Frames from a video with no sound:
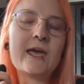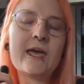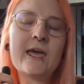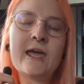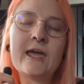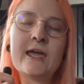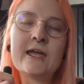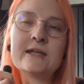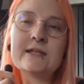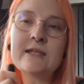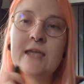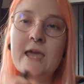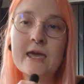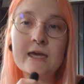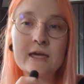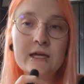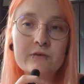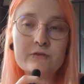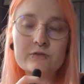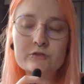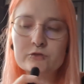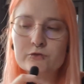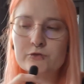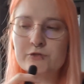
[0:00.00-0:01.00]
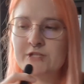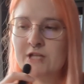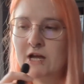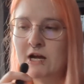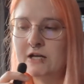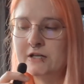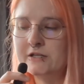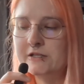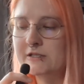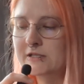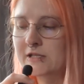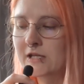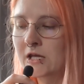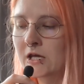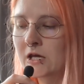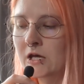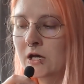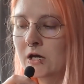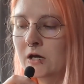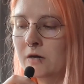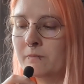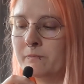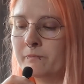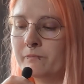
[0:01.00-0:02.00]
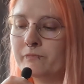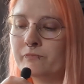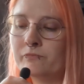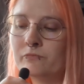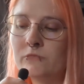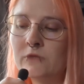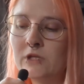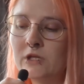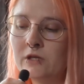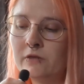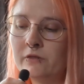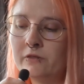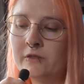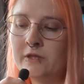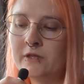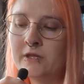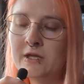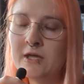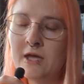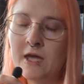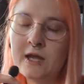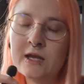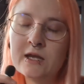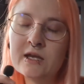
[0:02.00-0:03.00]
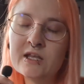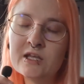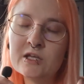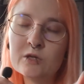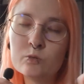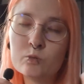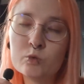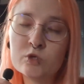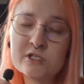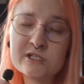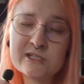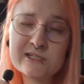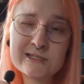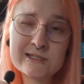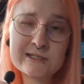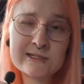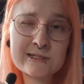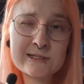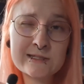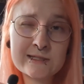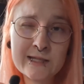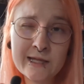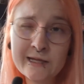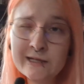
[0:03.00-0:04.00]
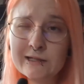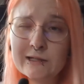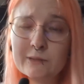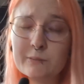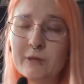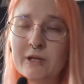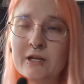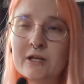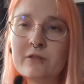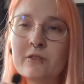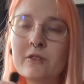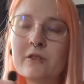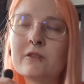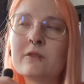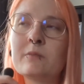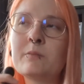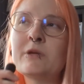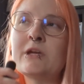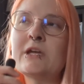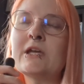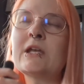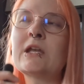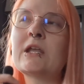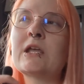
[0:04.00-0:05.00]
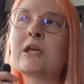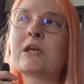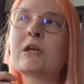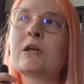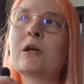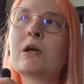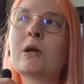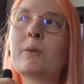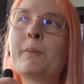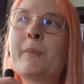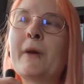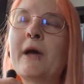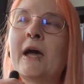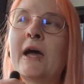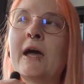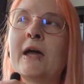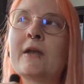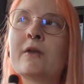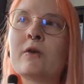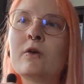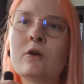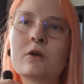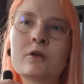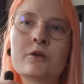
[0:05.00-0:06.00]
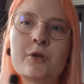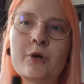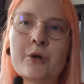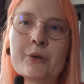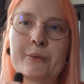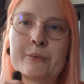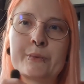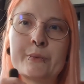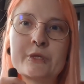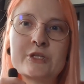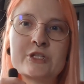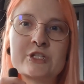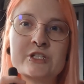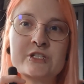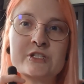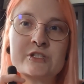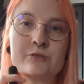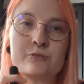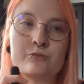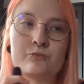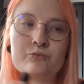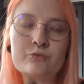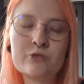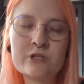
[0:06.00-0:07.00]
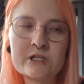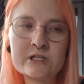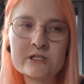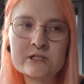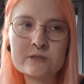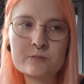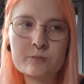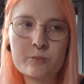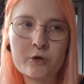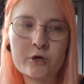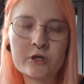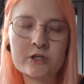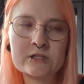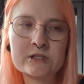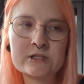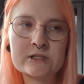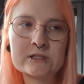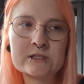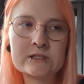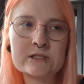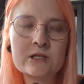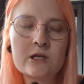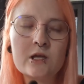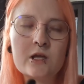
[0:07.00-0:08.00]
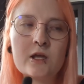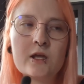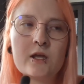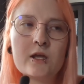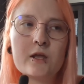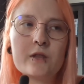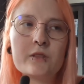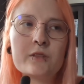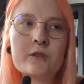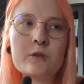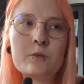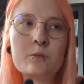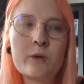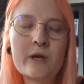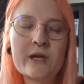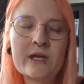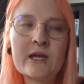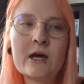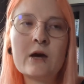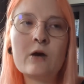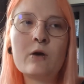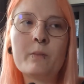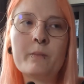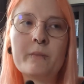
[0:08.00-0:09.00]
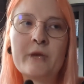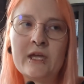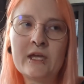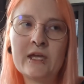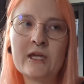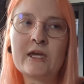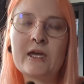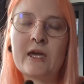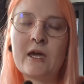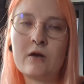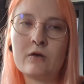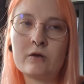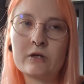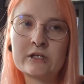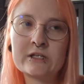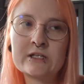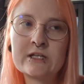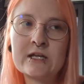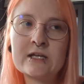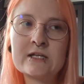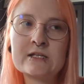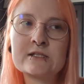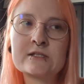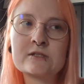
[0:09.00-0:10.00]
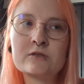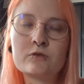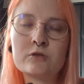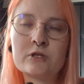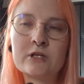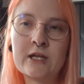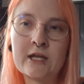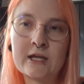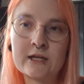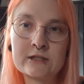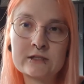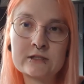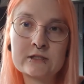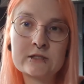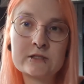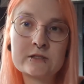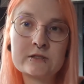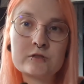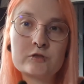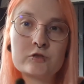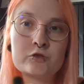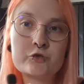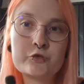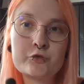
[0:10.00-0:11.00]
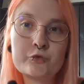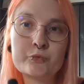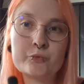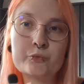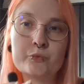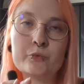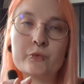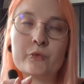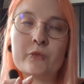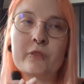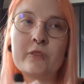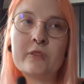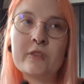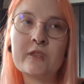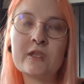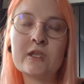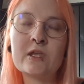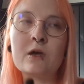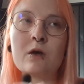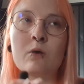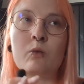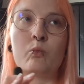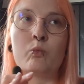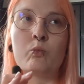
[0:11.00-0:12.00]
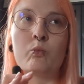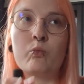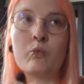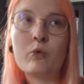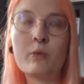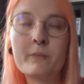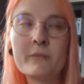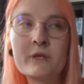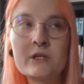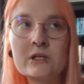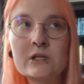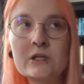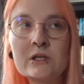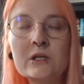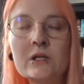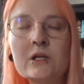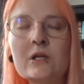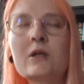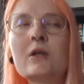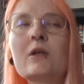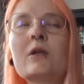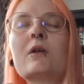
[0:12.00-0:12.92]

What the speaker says: And yeah, I gave it 2 stars. The ending was slightly better than the beginning, but all in all, I was just really disappointed. The way our main character is connected to the woman